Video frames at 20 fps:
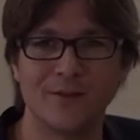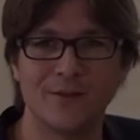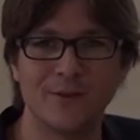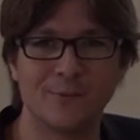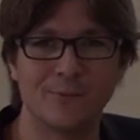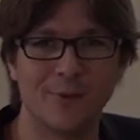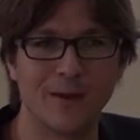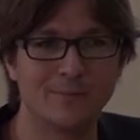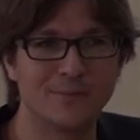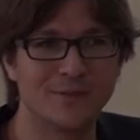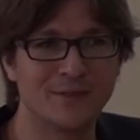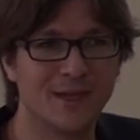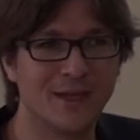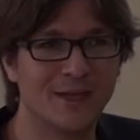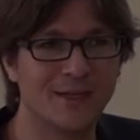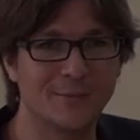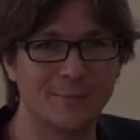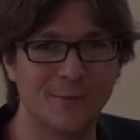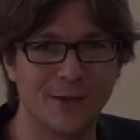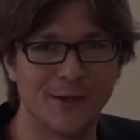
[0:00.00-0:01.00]
the
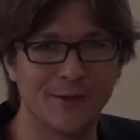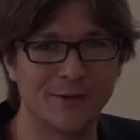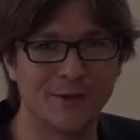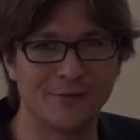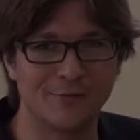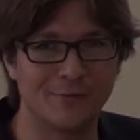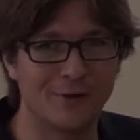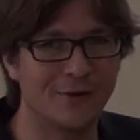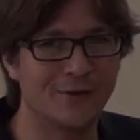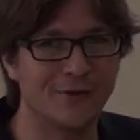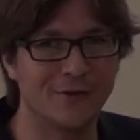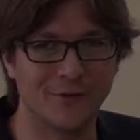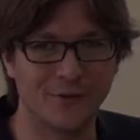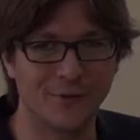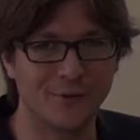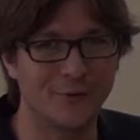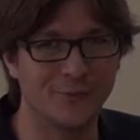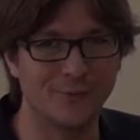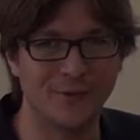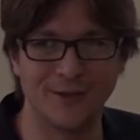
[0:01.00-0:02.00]
website where you have all the
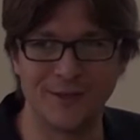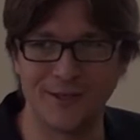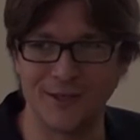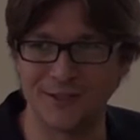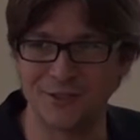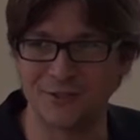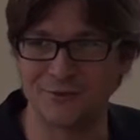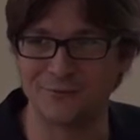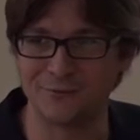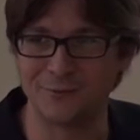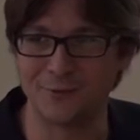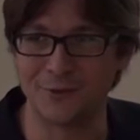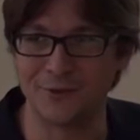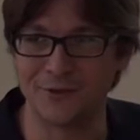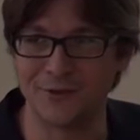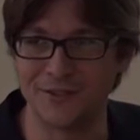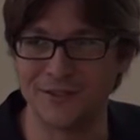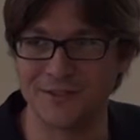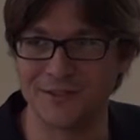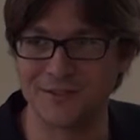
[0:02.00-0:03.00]
documentation
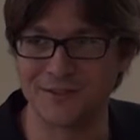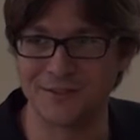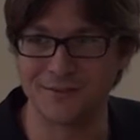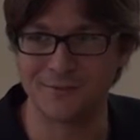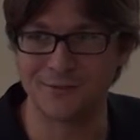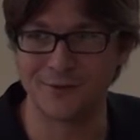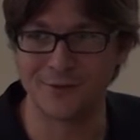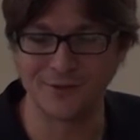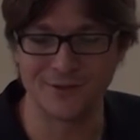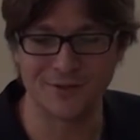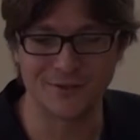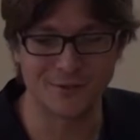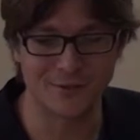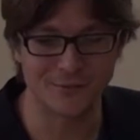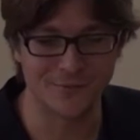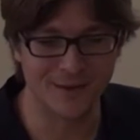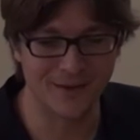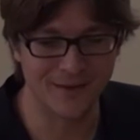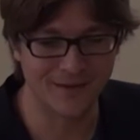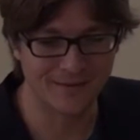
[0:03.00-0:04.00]
for this
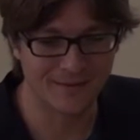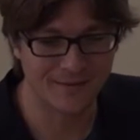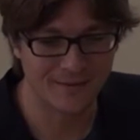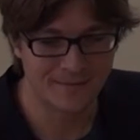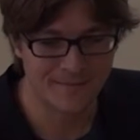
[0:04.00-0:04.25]
command.